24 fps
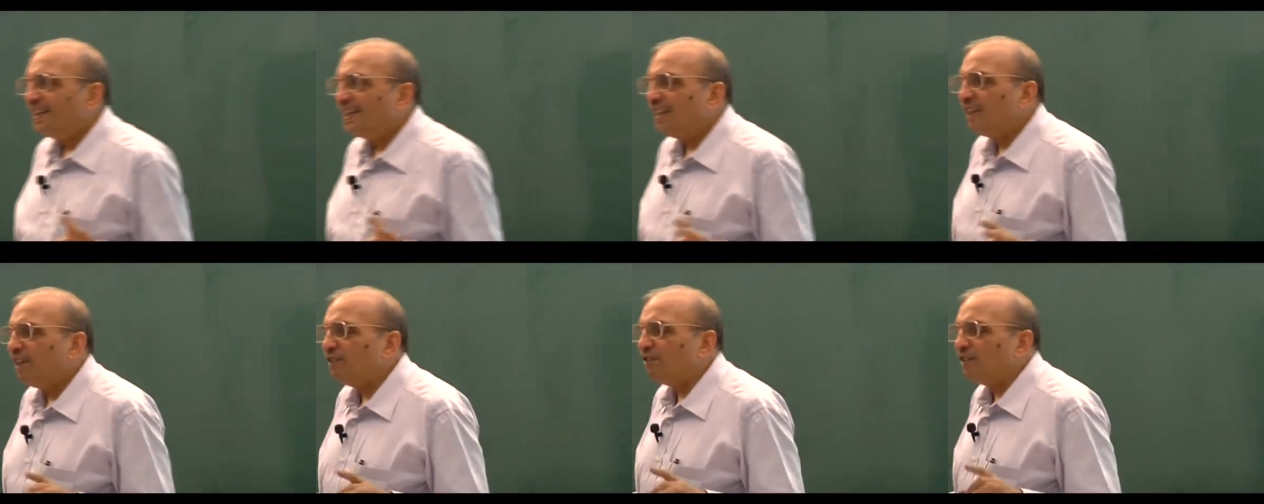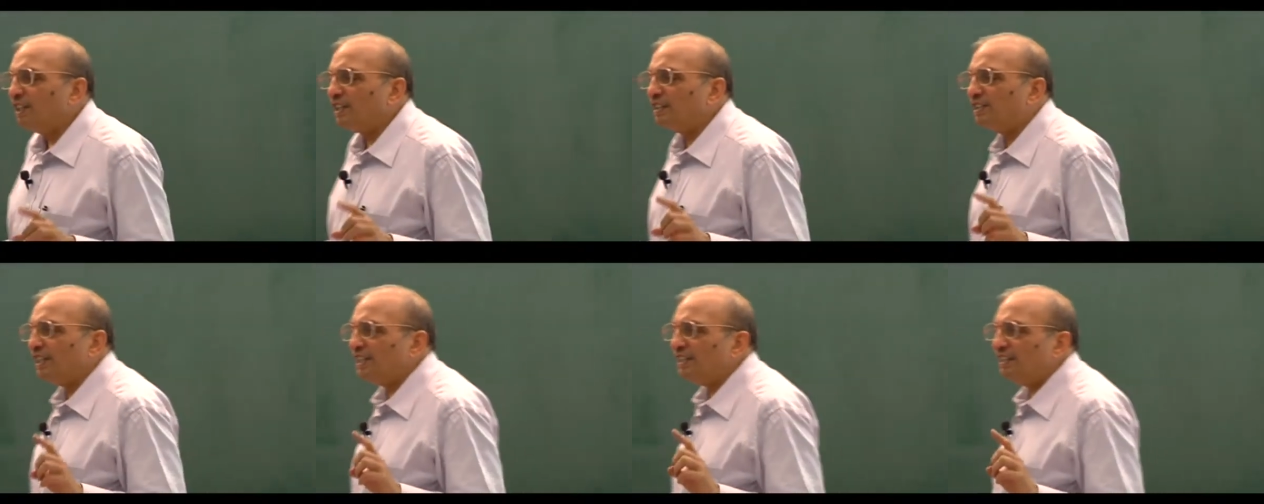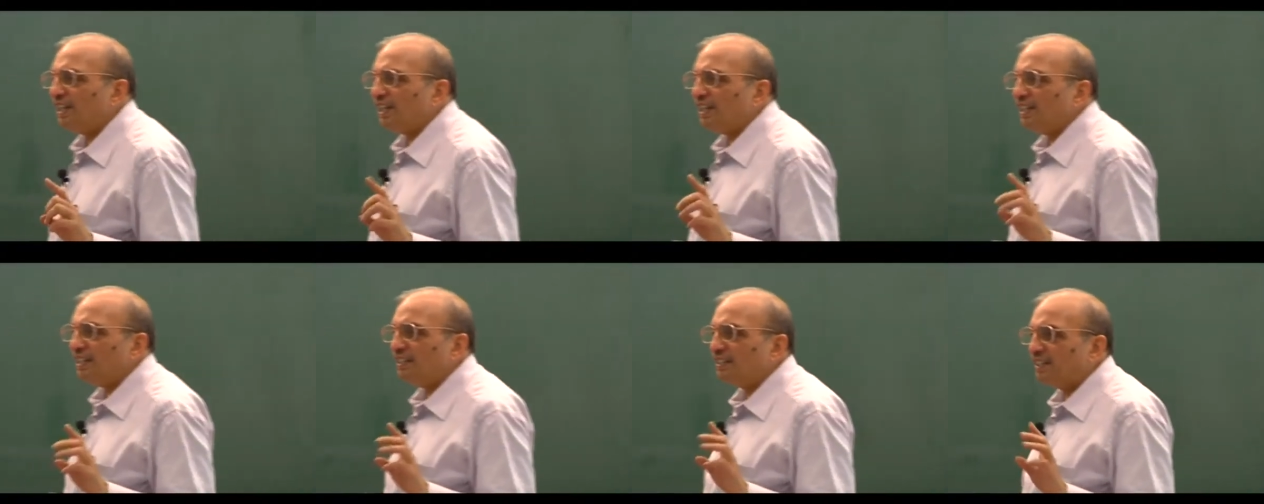If the
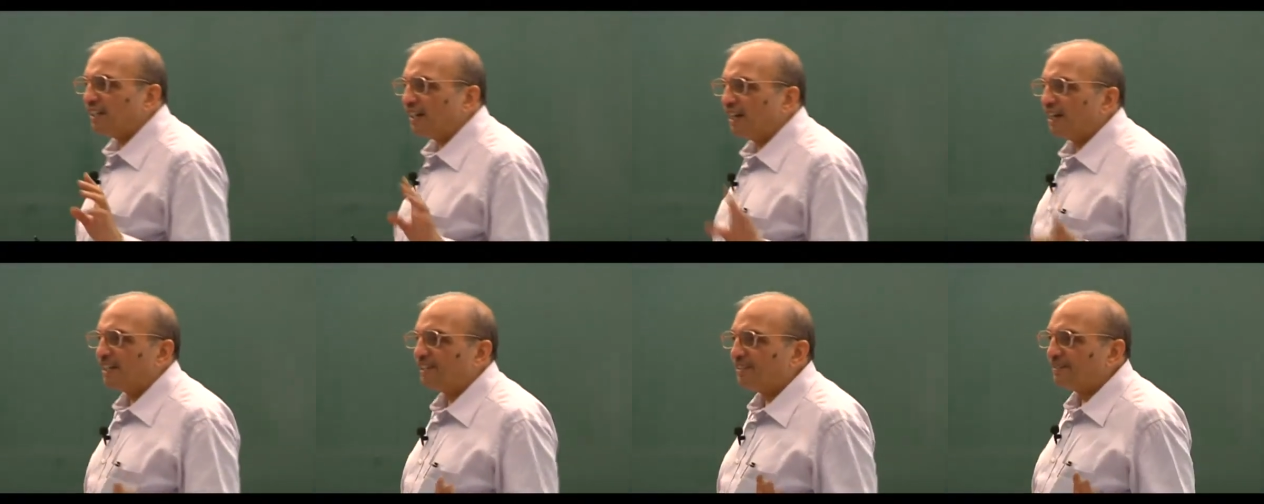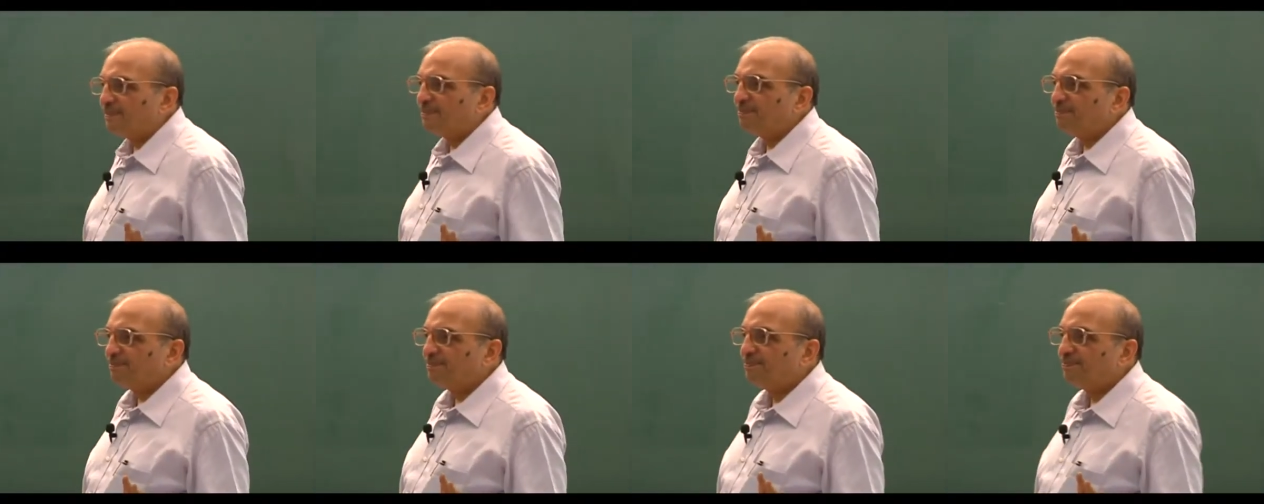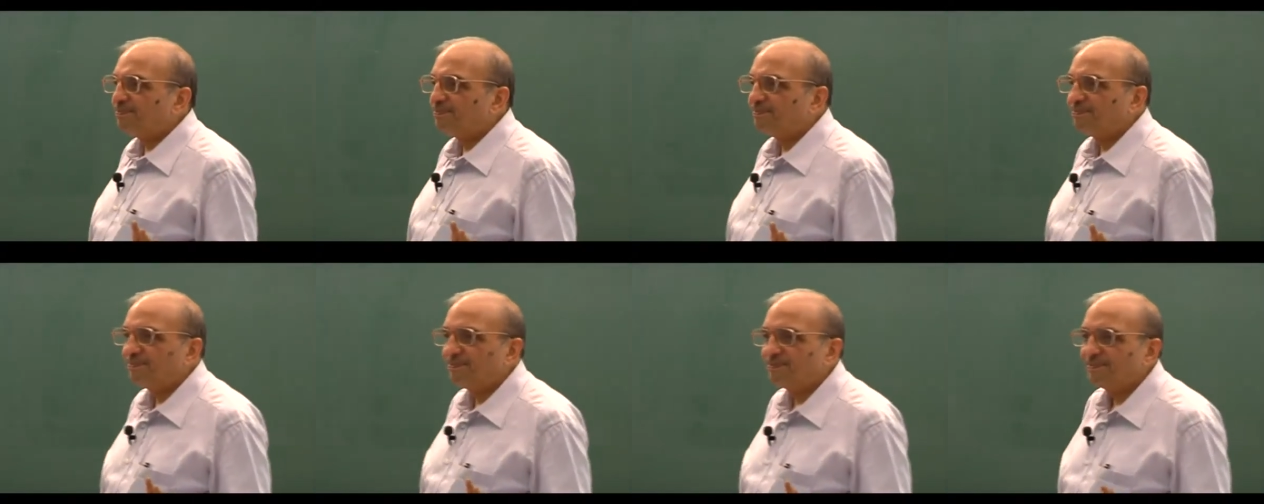signal is red,
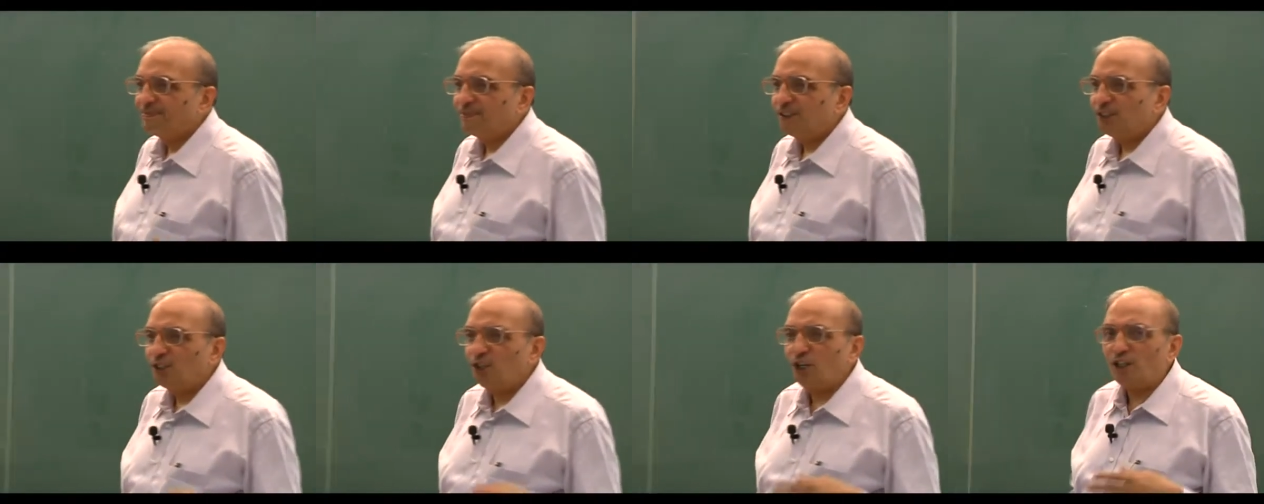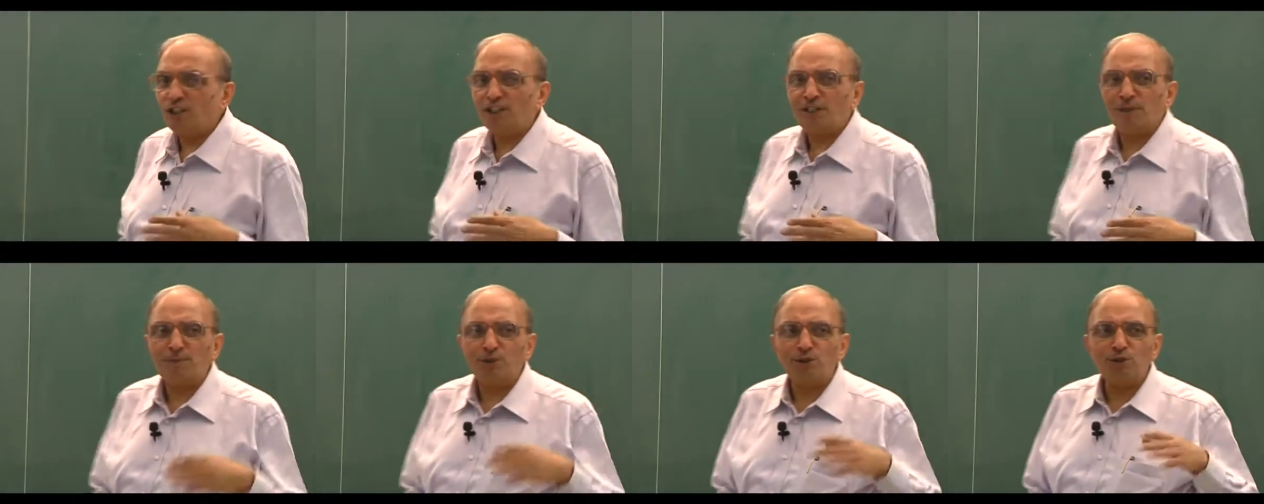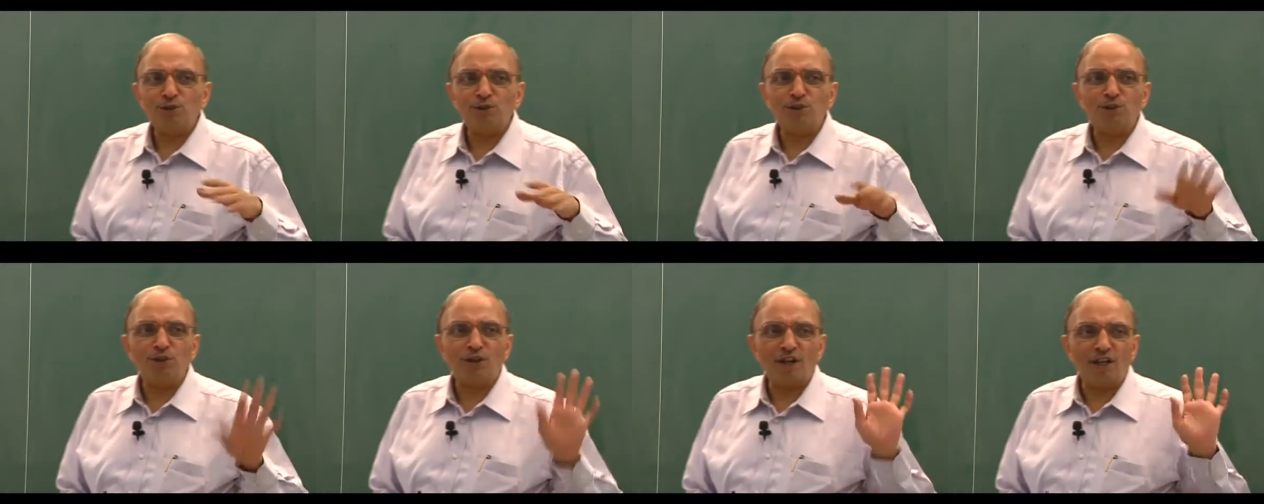you are not supposed
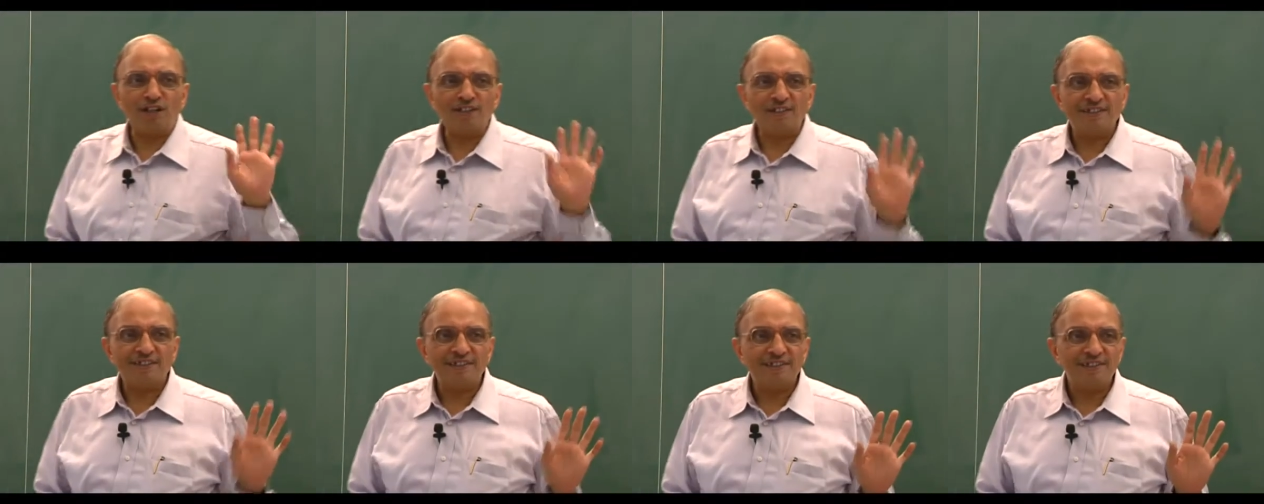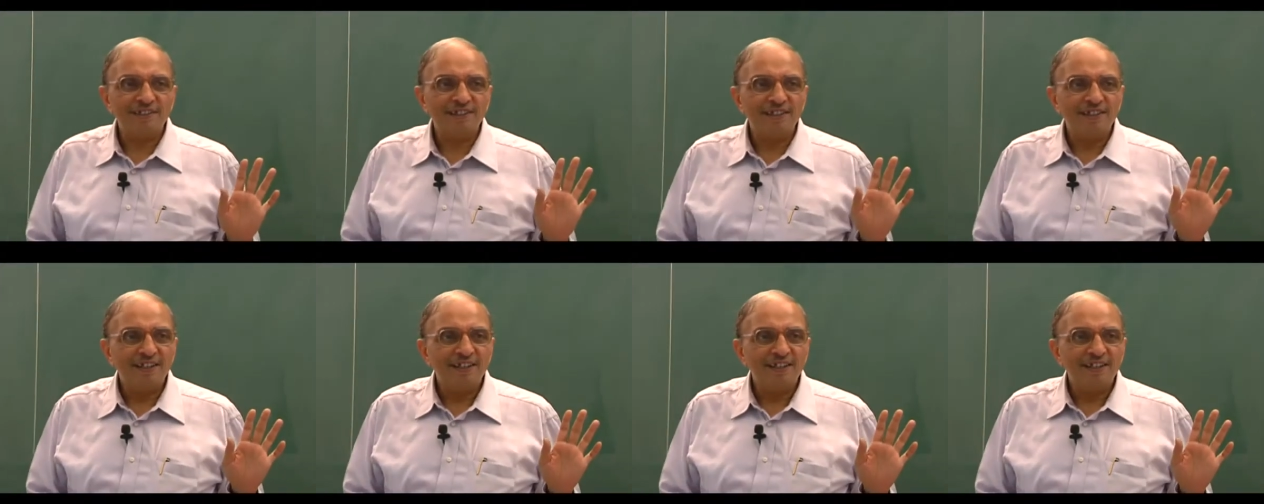to cross